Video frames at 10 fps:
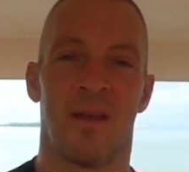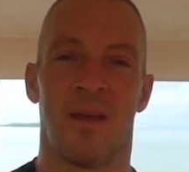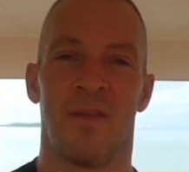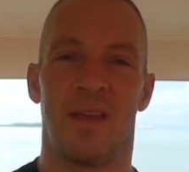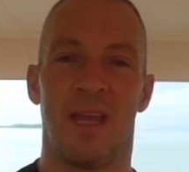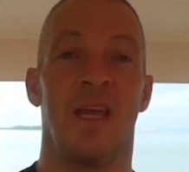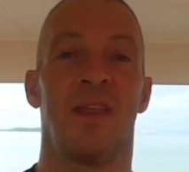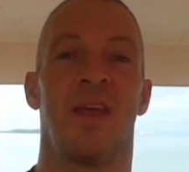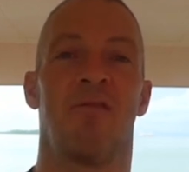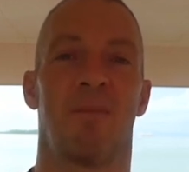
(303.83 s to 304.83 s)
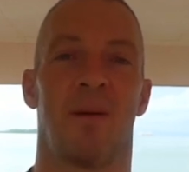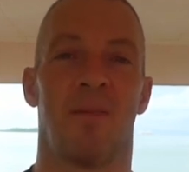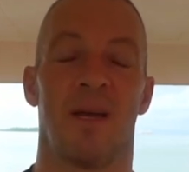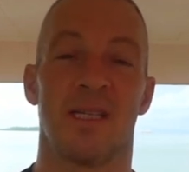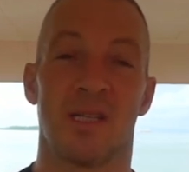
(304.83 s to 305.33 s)
The key thing, remember,
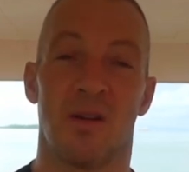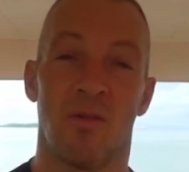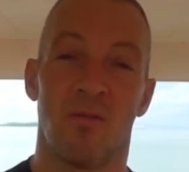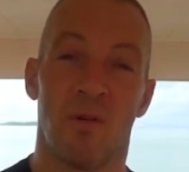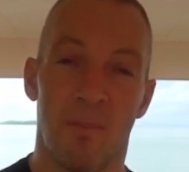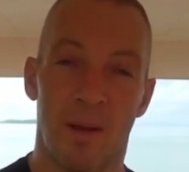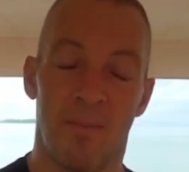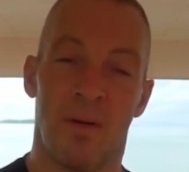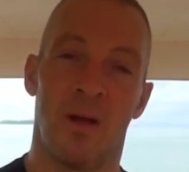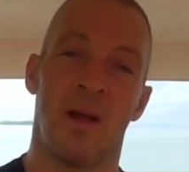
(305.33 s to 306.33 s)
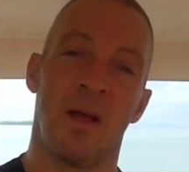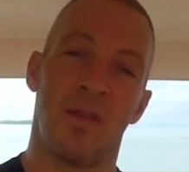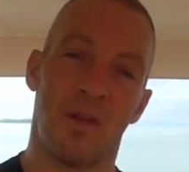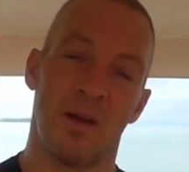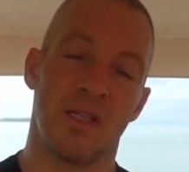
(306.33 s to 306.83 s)
is to remember
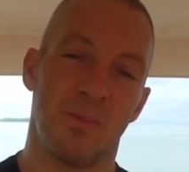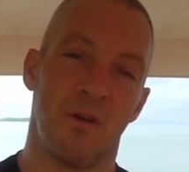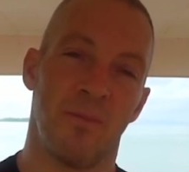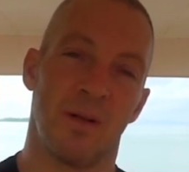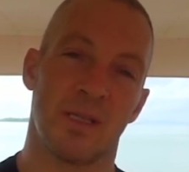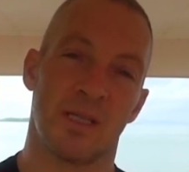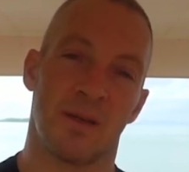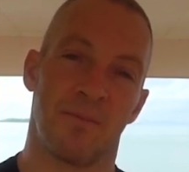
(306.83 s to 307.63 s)
those movements.